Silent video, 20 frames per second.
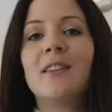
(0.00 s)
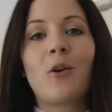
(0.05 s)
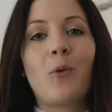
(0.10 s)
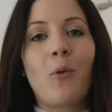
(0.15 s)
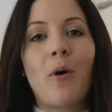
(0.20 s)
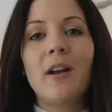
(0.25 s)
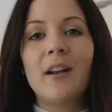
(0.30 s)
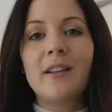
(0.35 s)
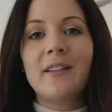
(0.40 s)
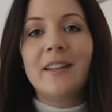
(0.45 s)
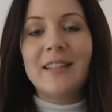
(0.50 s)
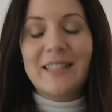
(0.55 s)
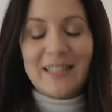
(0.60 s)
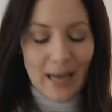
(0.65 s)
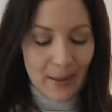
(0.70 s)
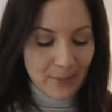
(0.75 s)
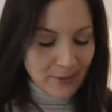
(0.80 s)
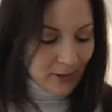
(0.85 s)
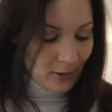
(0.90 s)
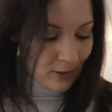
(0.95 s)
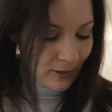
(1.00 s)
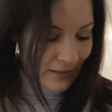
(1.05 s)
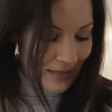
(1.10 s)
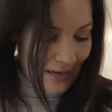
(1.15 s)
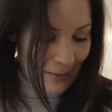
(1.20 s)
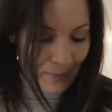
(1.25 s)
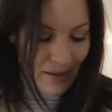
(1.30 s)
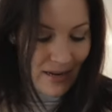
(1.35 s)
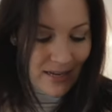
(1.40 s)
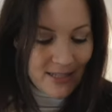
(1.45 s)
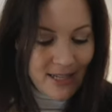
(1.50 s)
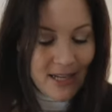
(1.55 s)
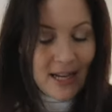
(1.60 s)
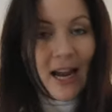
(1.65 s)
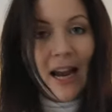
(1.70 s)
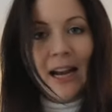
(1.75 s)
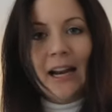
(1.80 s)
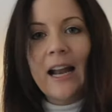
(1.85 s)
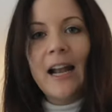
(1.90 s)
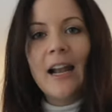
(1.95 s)
The quality is absolutely
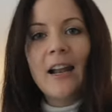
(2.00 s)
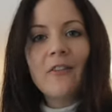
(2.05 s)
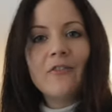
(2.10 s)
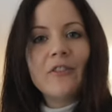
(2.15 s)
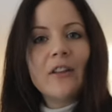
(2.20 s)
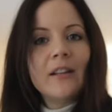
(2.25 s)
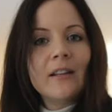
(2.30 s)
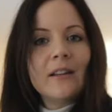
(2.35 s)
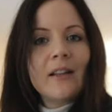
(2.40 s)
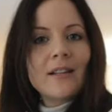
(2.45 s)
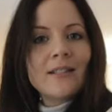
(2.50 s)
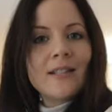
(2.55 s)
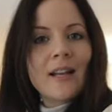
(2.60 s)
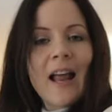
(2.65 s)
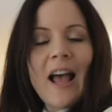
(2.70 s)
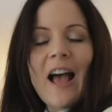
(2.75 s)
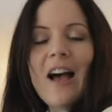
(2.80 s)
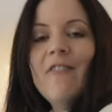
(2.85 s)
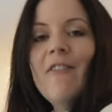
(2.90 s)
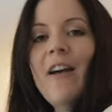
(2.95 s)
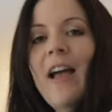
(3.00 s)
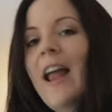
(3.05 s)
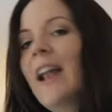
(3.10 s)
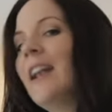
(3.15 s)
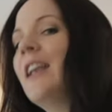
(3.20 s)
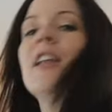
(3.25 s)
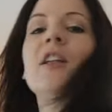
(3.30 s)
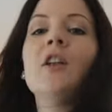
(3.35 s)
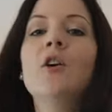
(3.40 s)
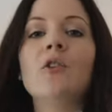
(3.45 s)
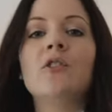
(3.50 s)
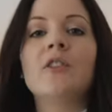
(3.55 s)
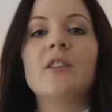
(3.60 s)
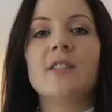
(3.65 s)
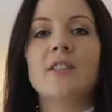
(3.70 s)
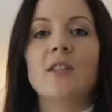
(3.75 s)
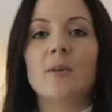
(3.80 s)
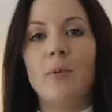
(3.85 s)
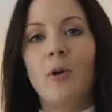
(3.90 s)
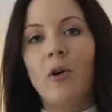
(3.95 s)
amazing and I love that it doesn't have any
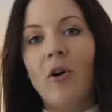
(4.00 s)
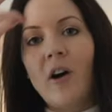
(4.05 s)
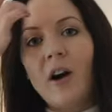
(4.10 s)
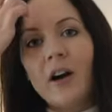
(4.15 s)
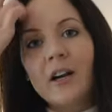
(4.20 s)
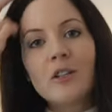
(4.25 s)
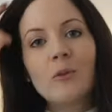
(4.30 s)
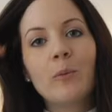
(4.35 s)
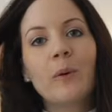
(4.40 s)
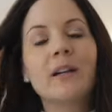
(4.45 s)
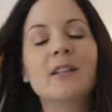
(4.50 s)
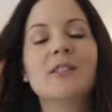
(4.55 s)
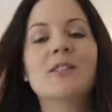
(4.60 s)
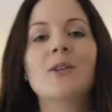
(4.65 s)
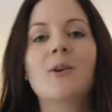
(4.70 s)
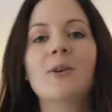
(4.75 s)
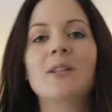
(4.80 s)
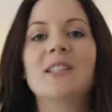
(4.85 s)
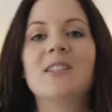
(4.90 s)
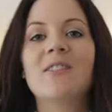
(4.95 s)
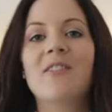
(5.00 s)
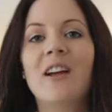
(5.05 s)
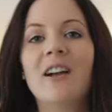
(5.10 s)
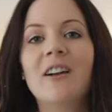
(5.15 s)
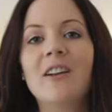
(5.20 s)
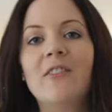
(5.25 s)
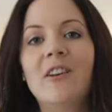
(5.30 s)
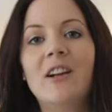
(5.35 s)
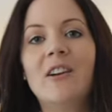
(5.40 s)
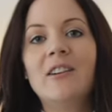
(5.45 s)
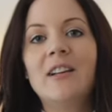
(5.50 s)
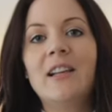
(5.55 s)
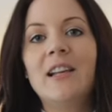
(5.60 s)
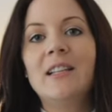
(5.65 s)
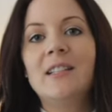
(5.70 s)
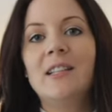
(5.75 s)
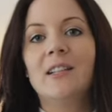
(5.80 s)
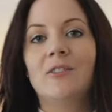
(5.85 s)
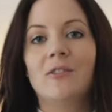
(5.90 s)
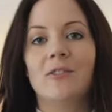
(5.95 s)
noticeable hardware so it's very very
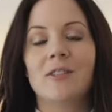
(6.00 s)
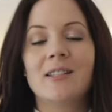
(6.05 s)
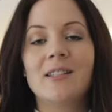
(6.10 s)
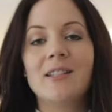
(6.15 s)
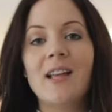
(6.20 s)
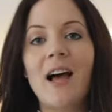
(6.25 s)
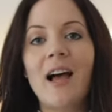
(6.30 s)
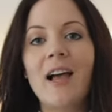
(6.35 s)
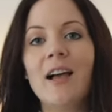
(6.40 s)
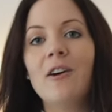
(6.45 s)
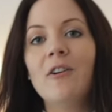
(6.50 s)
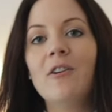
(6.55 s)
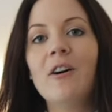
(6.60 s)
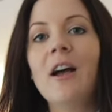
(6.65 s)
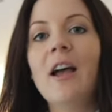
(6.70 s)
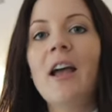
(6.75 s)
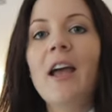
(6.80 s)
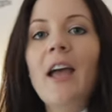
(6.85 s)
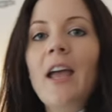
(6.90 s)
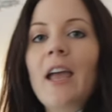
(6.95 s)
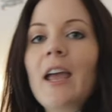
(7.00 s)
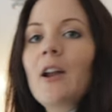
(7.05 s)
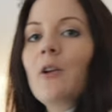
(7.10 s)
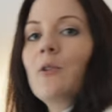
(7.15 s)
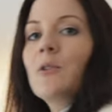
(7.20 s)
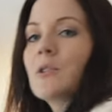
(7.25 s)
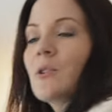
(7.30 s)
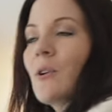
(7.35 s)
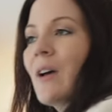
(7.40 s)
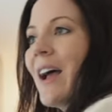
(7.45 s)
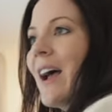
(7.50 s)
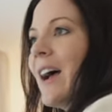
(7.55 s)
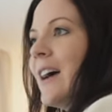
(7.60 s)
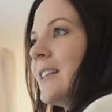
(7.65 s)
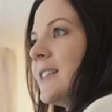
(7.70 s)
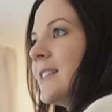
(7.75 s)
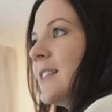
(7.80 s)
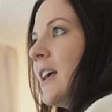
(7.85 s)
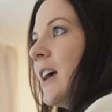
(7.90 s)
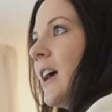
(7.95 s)
easy to style. It also
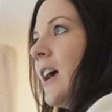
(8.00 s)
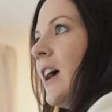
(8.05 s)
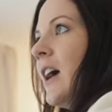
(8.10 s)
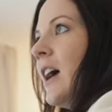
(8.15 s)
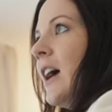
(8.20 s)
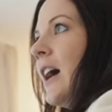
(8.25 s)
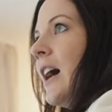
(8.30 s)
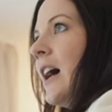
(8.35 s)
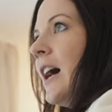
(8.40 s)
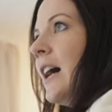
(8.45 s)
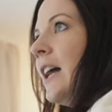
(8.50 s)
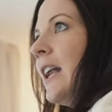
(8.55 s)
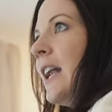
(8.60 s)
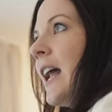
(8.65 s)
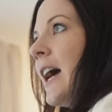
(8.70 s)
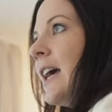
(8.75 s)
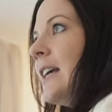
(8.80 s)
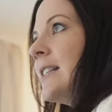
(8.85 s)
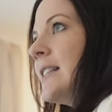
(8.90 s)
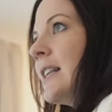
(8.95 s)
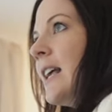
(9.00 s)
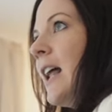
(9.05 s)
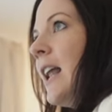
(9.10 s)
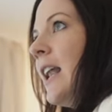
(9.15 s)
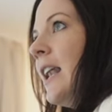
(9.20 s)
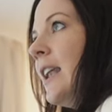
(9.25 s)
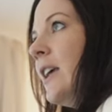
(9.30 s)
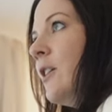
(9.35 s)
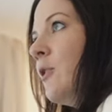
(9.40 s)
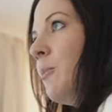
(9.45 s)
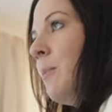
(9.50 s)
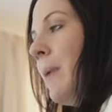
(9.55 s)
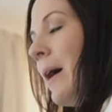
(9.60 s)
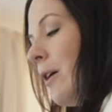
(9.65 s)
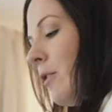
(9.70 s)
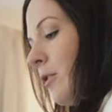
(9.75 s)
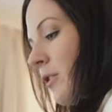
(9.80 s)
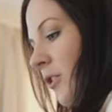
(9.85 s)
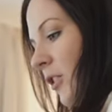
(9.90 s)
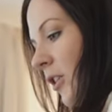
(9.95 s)
has a nice little
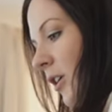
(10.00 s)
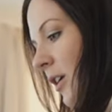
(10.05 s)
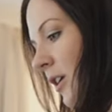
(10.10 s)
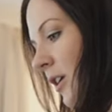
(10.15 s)
belt.